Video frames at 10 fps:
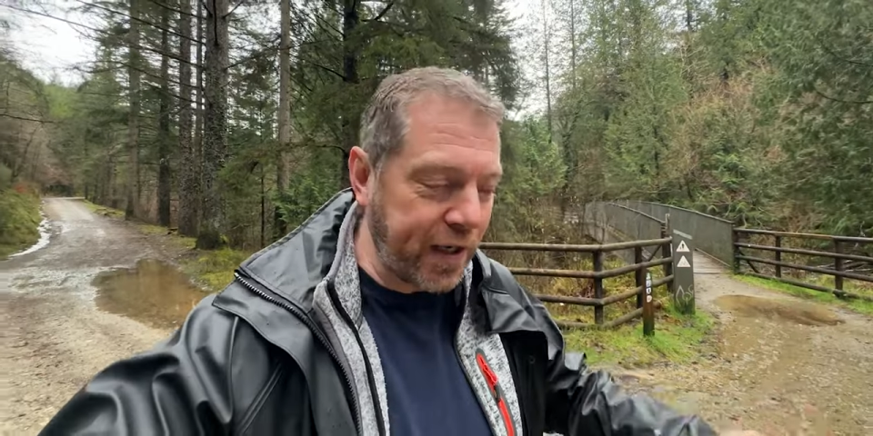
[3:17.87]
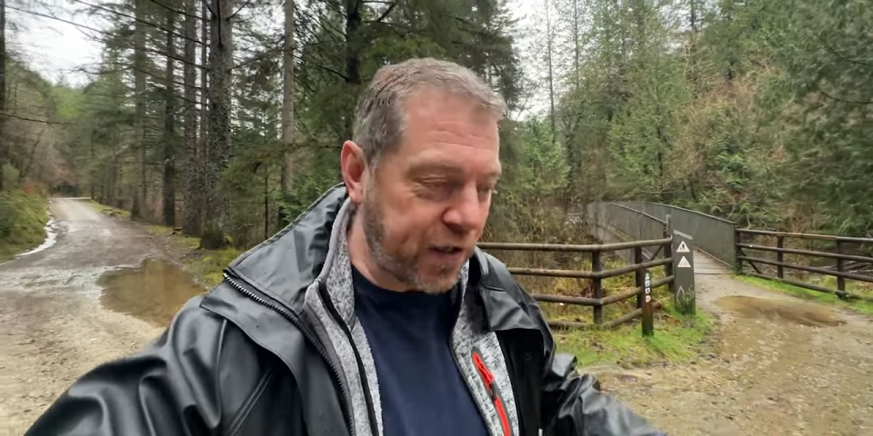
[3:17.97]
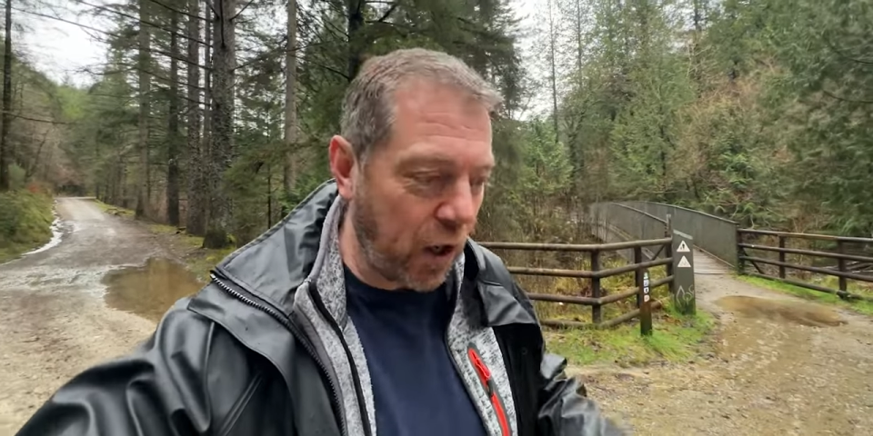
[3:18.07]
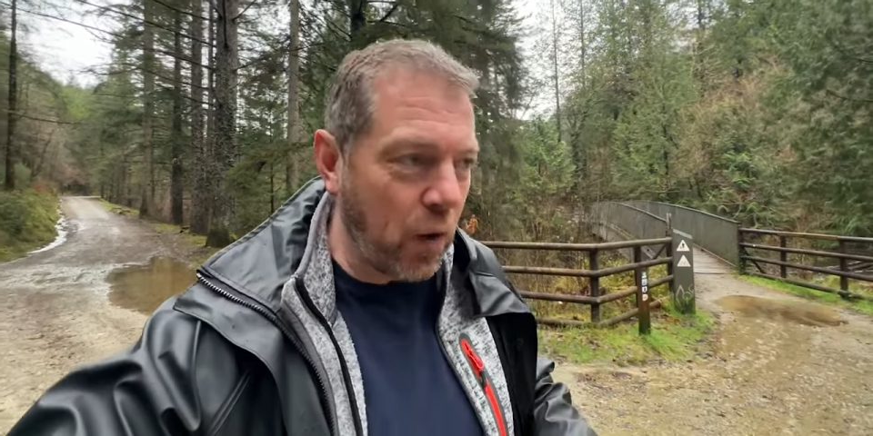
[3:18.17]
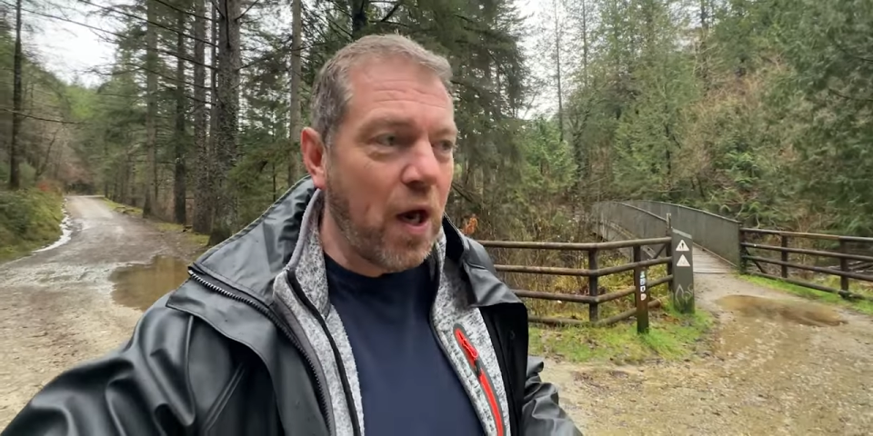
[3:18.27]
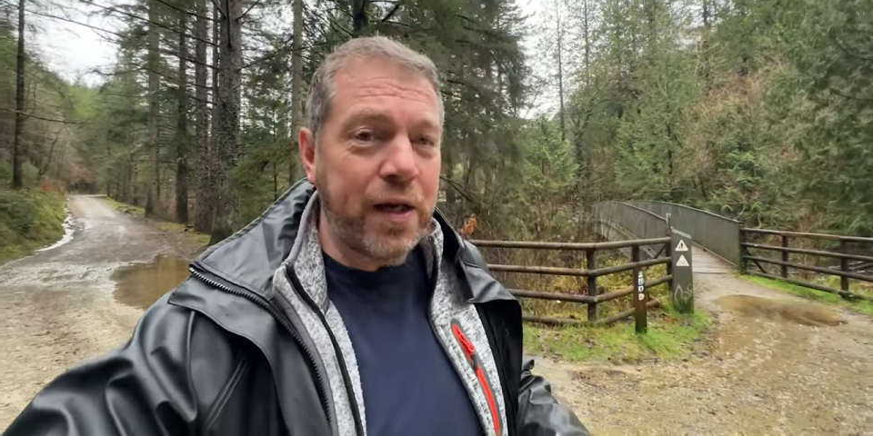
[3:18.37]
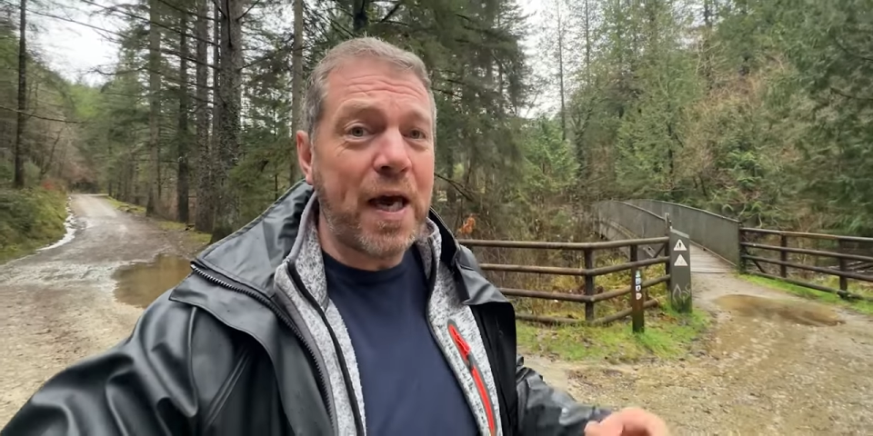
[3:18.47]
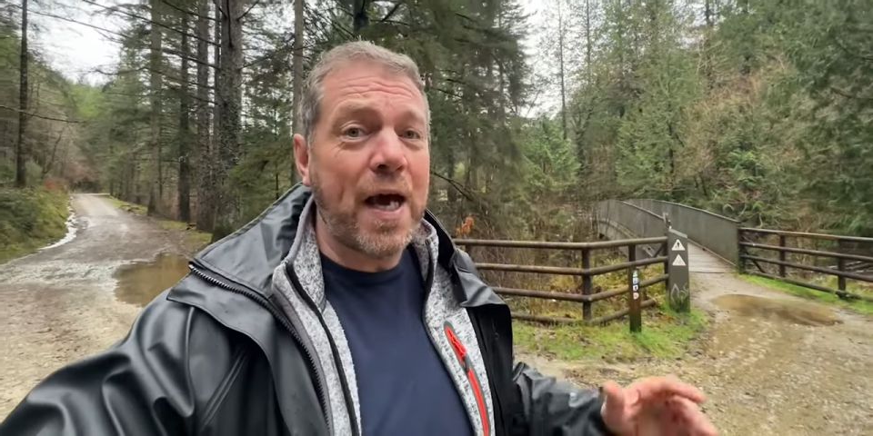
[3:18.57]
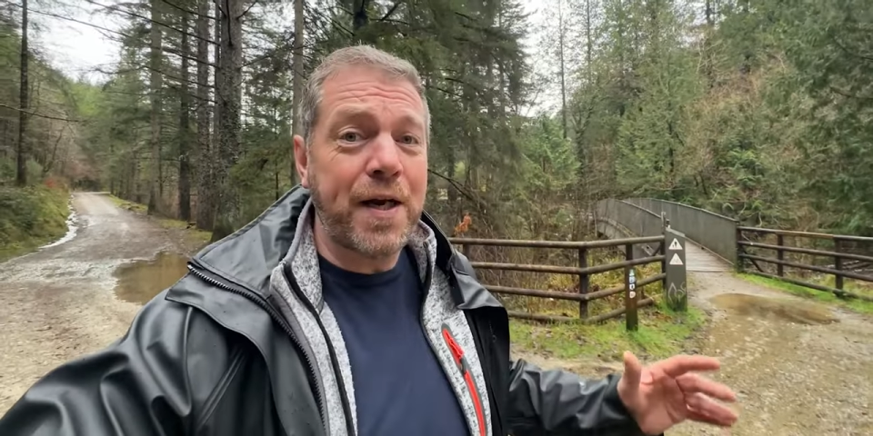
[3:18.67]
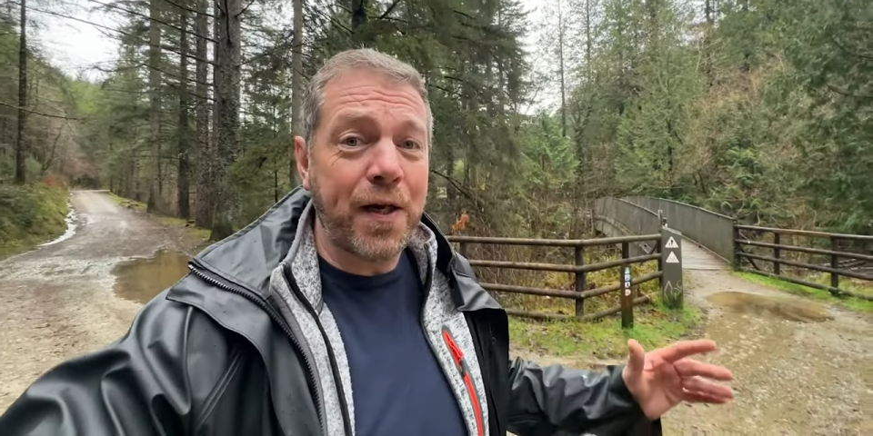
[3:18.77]
So
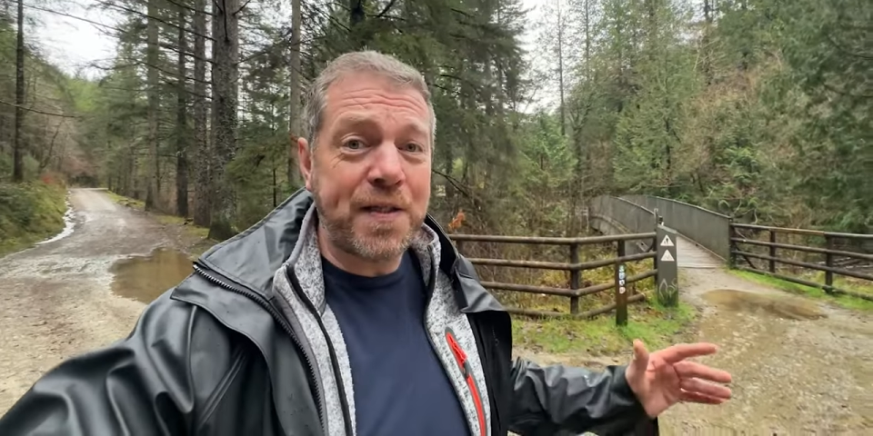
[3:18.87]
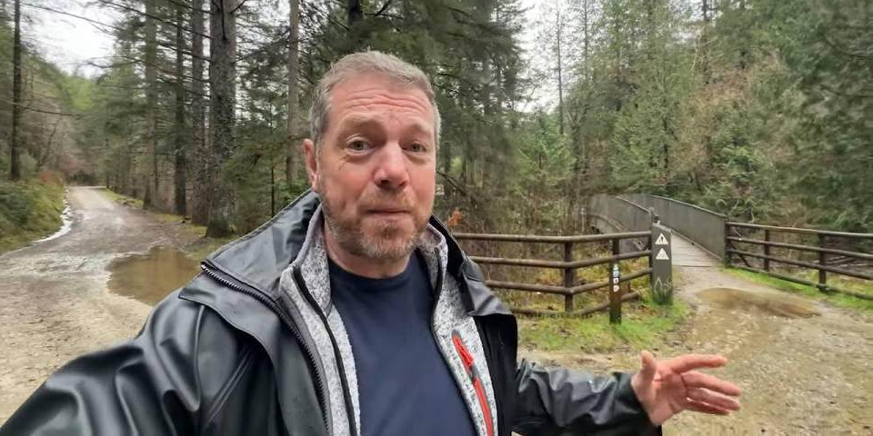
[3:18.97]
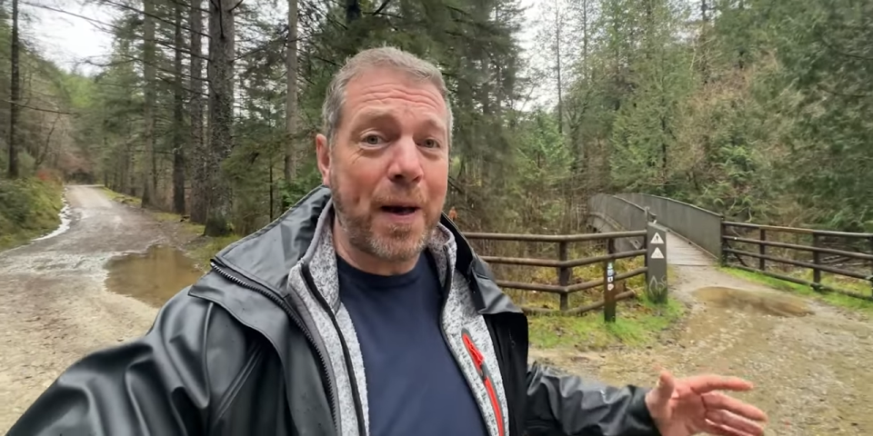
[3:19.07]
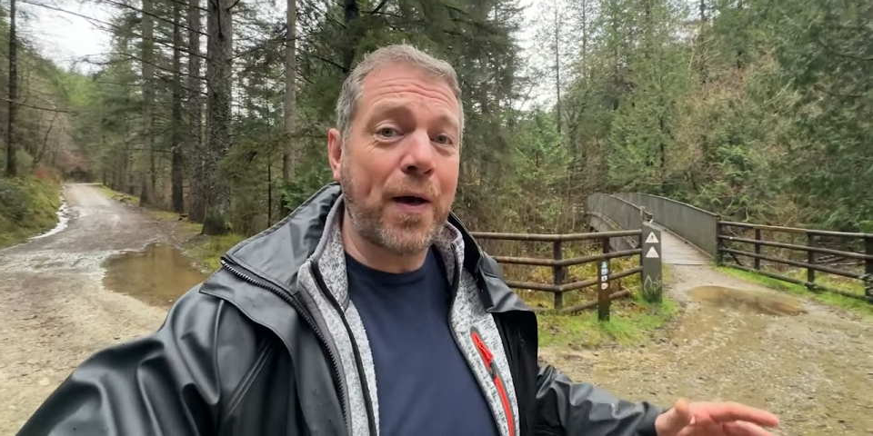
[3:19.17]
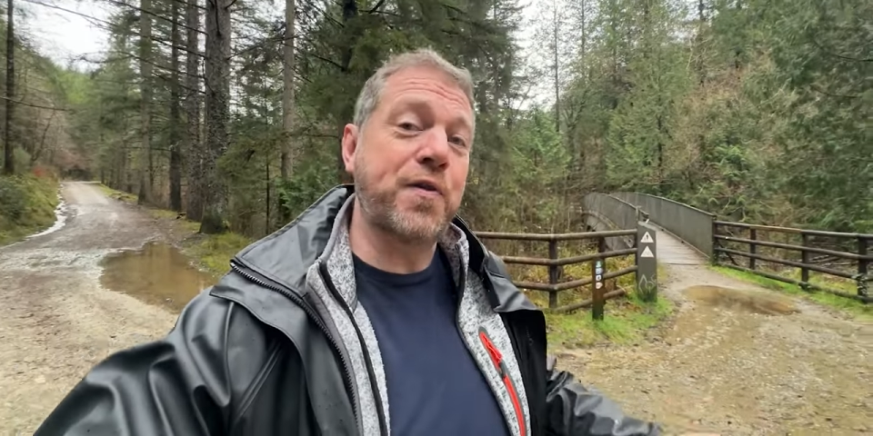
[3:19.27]
yeah, £90